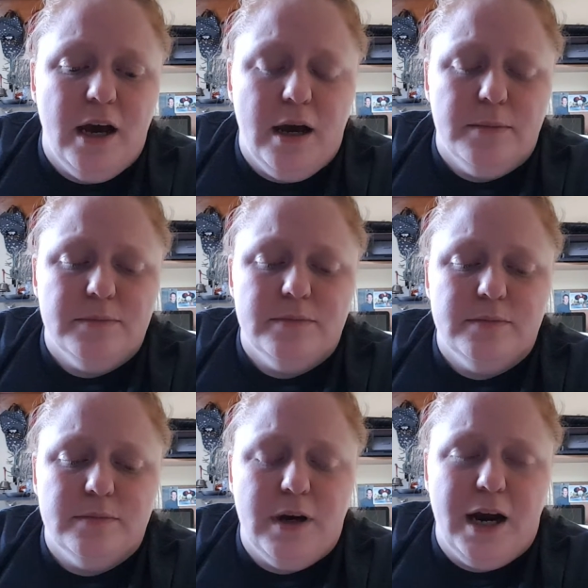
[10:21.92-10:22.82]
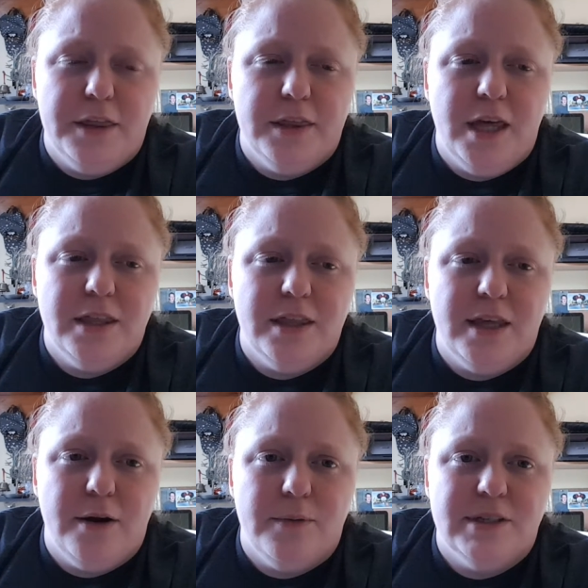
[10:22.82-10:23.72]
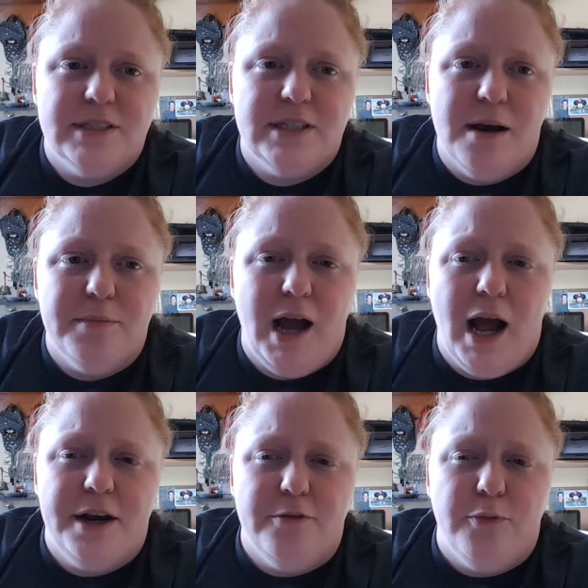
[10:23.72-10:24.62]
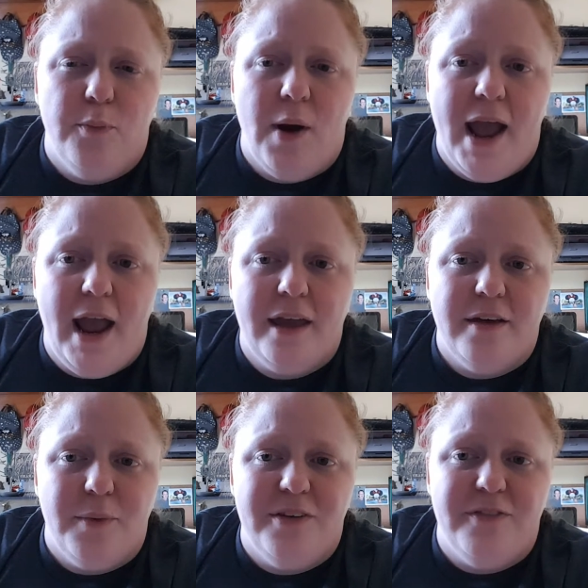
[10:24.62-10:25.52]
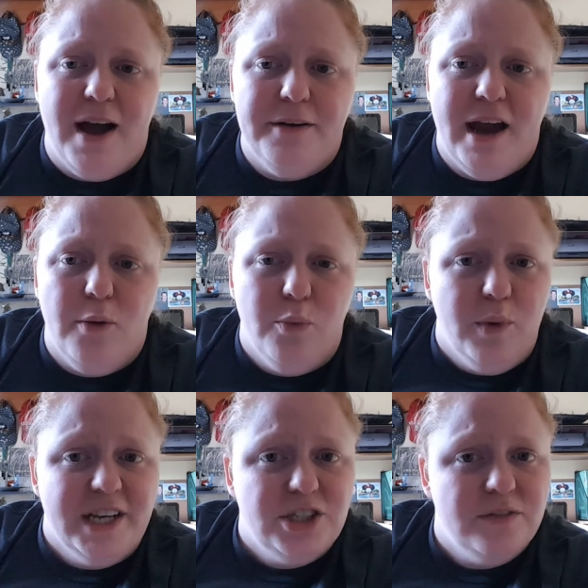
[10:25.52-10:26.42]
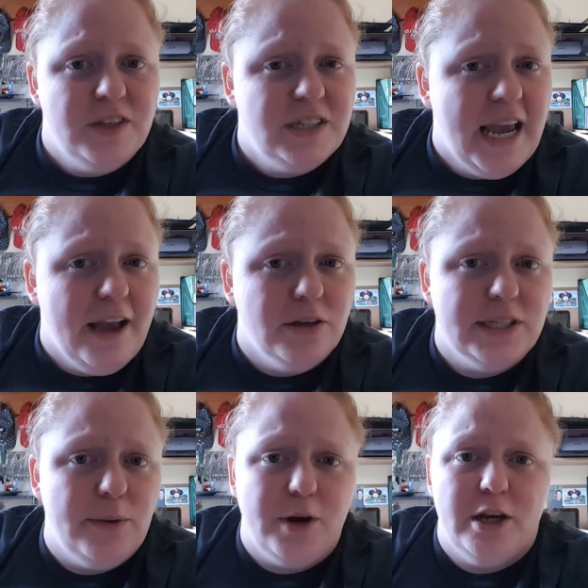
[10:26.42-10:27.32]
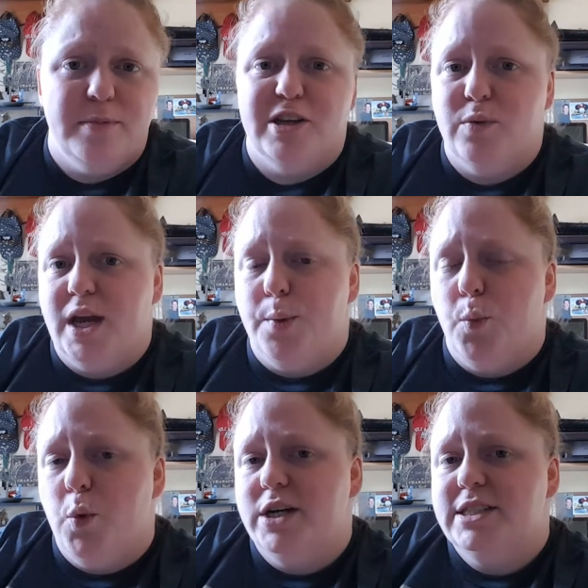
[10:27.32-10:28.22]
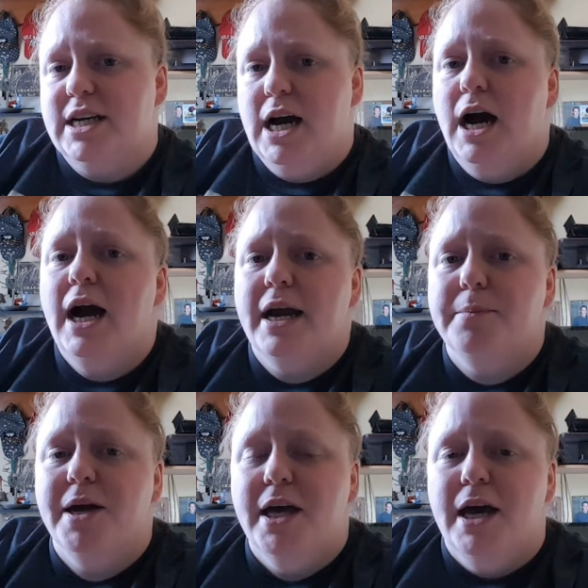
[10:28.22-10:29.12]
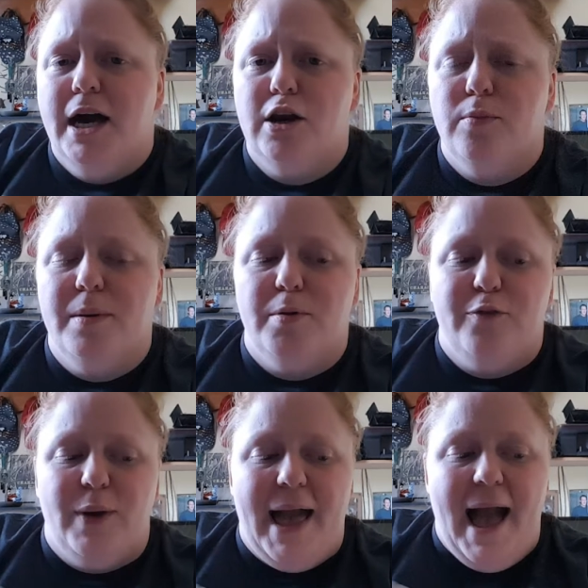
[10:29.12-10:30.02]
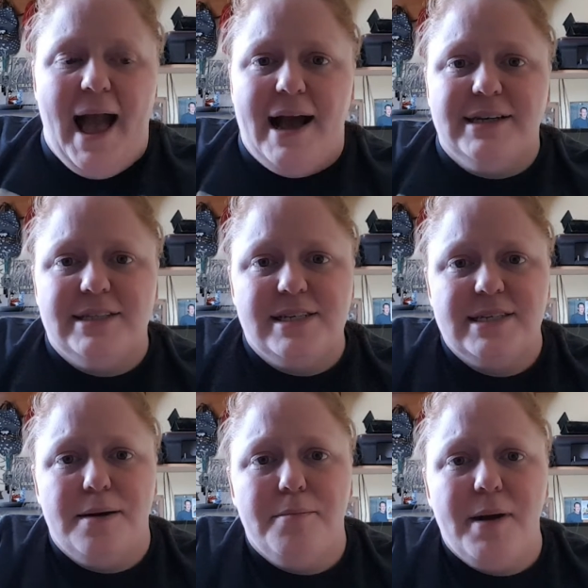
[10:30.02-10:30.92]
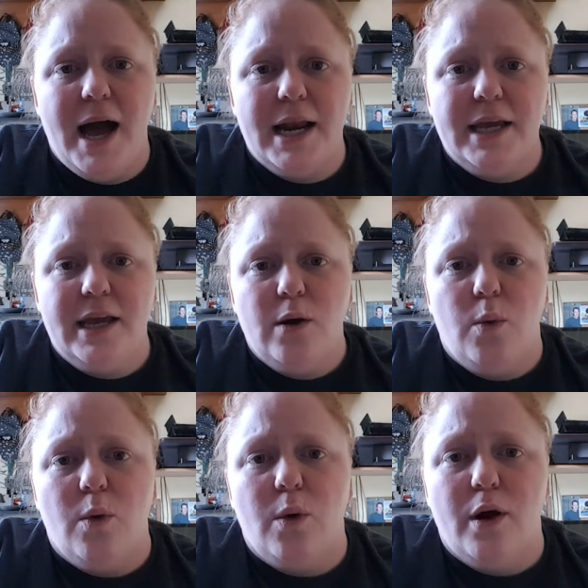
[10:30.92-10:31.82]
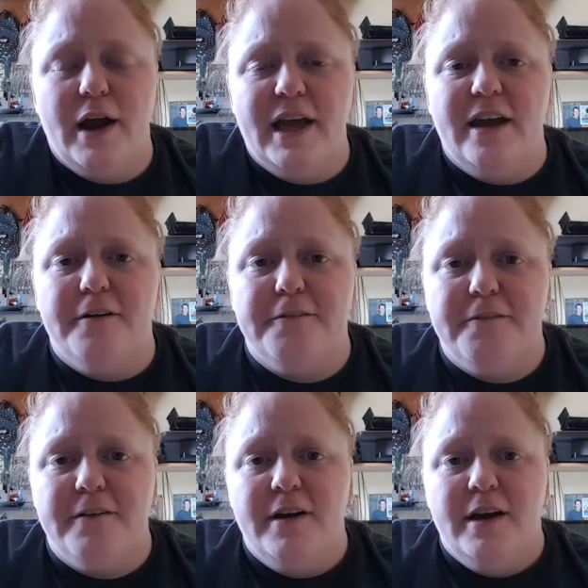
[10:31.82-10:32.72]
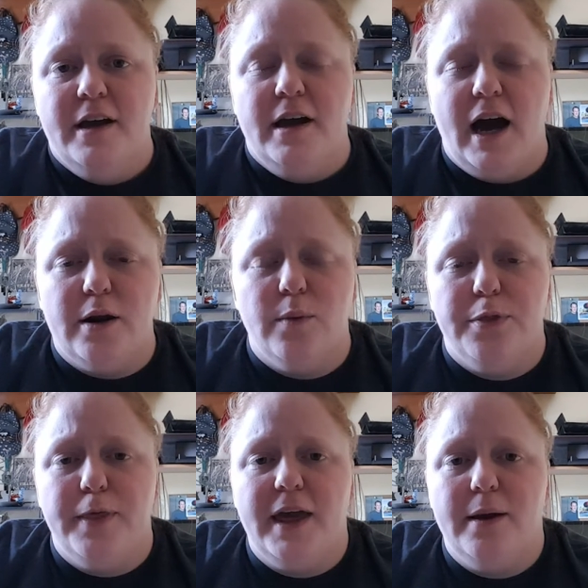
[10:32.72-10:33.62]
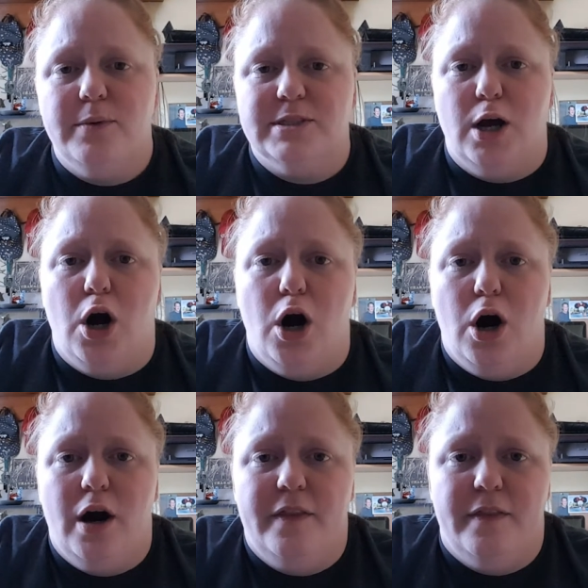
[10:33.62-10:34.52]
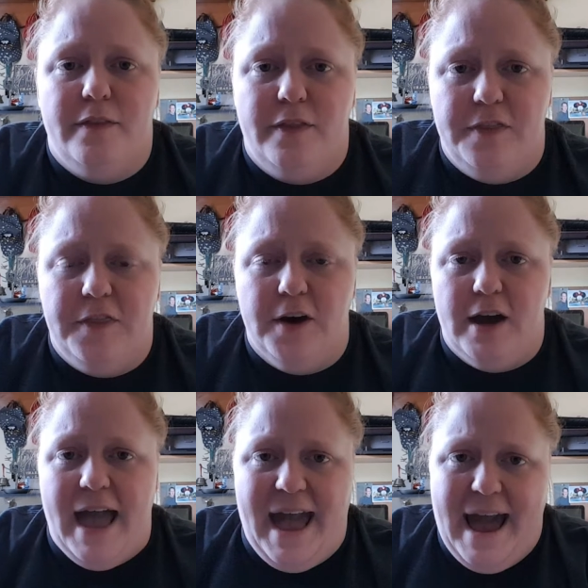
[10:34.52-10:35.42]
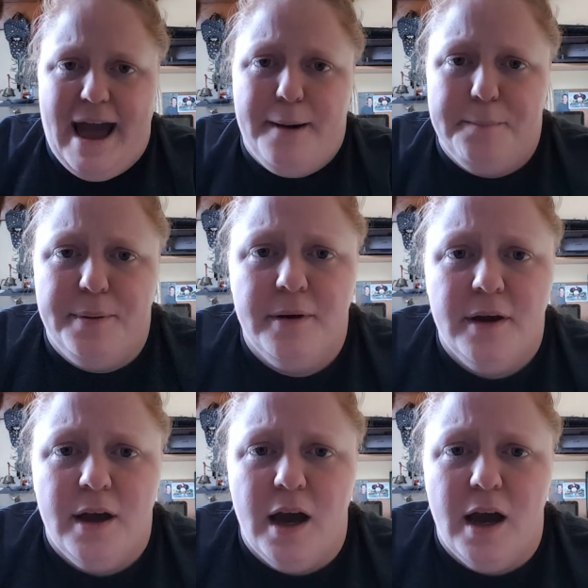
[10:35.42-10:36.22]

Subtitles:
I think that there was some kind of way that we found out which of the tales they were going to be doing at what time. I don't remember if we asked somebody or if, I don't think it was on the app,